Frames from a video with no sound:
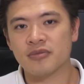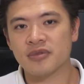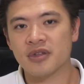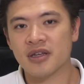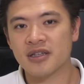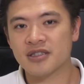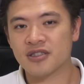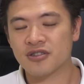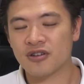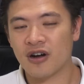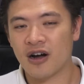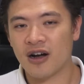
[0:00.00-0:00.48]

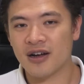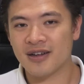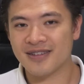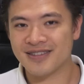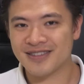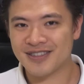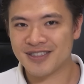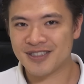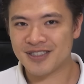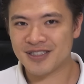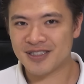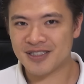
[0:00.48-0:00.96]
it's
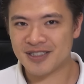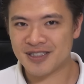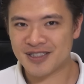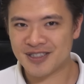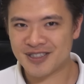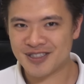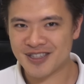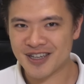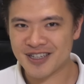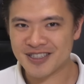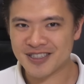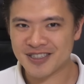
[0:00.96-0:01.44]
got
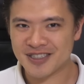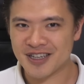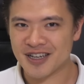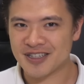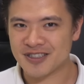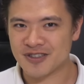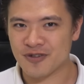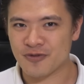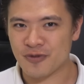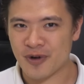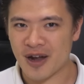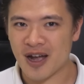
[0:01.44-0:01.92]
6
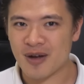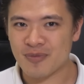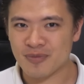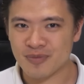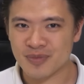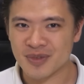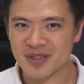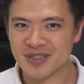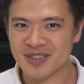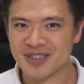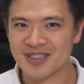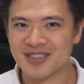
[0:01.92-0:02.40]
gigs of RAM.
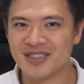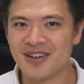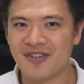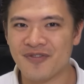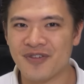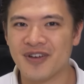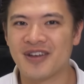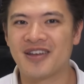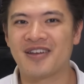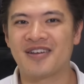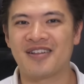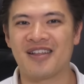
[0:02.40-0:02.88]
This is
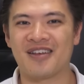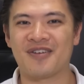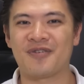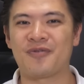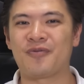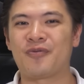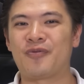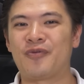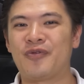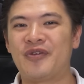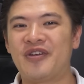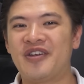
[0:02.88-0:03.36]
something like
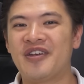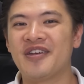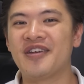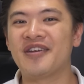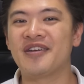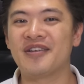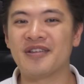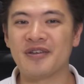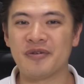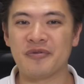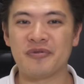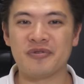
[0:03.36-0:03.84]

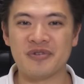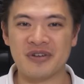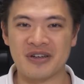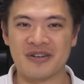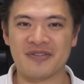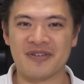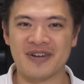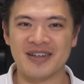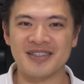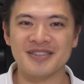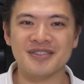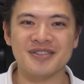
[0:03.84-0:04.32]
really, really
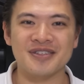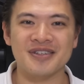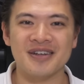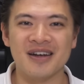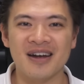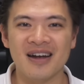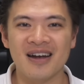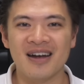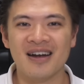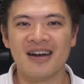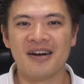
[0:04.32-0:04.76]
crazy.